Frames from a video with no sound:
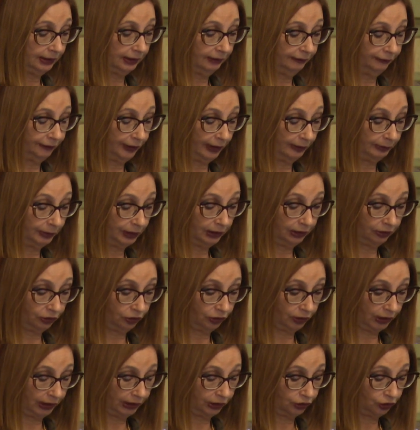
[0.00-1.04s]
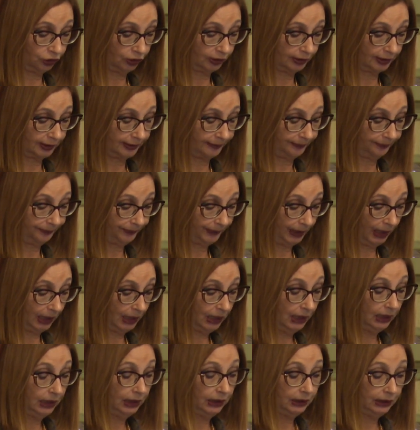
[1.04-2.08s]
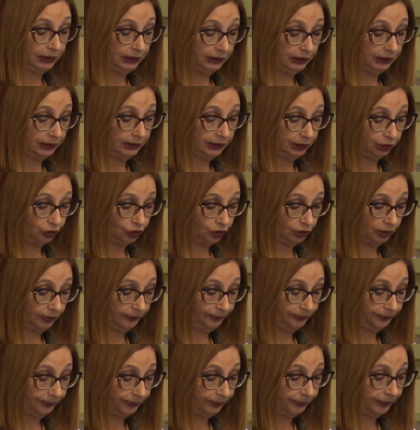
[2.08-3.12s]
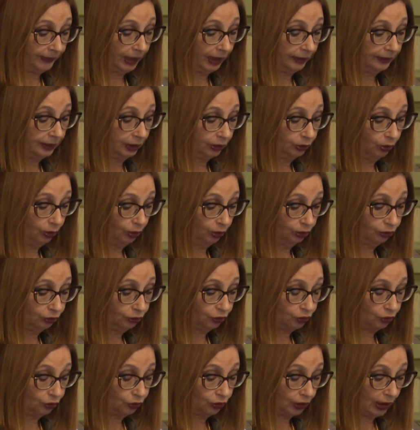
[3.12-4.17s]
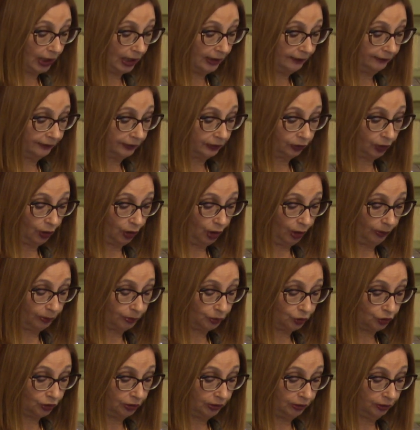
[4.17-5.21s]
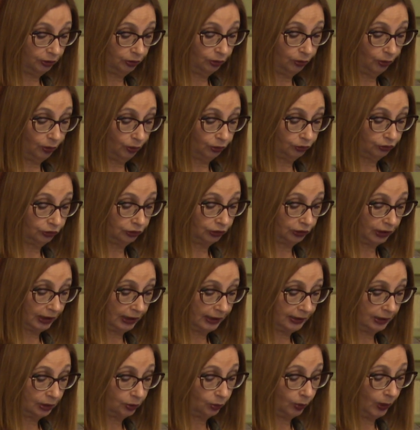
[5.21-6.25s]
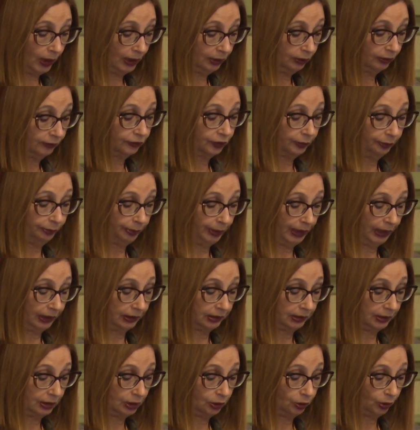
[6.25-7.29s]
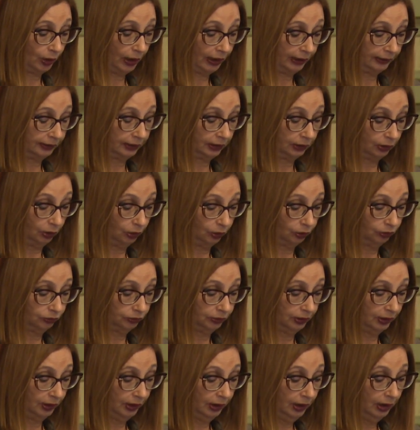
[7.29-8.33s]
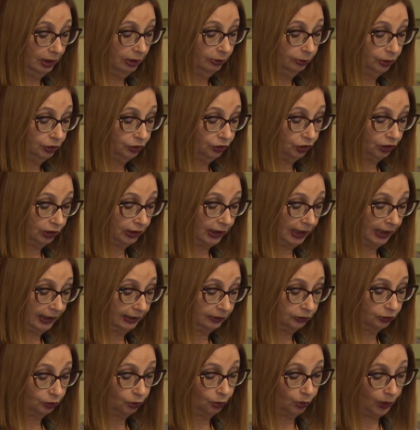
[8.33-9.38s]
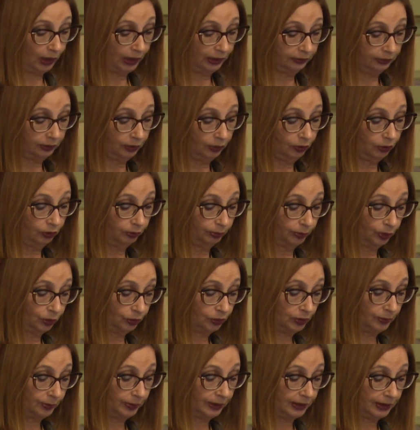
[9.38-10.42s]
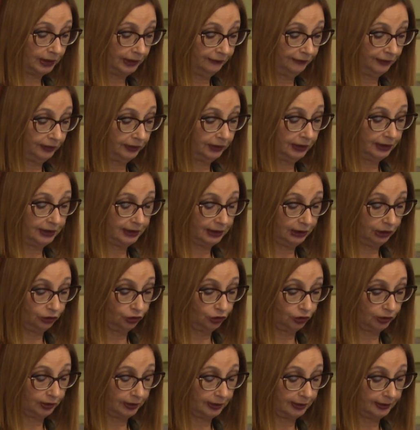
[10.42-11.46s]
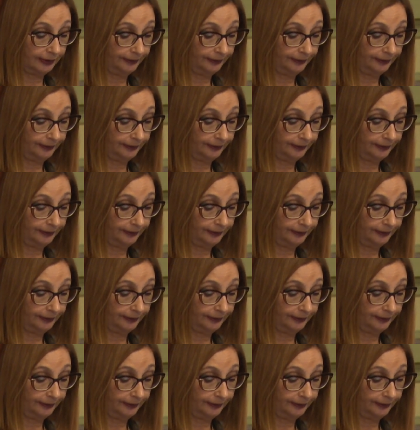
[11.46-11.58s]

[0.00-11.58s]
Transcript: family relations. In addition, the court should have an option to authorize one of the parents to act alone with regard to one or more specific decisions.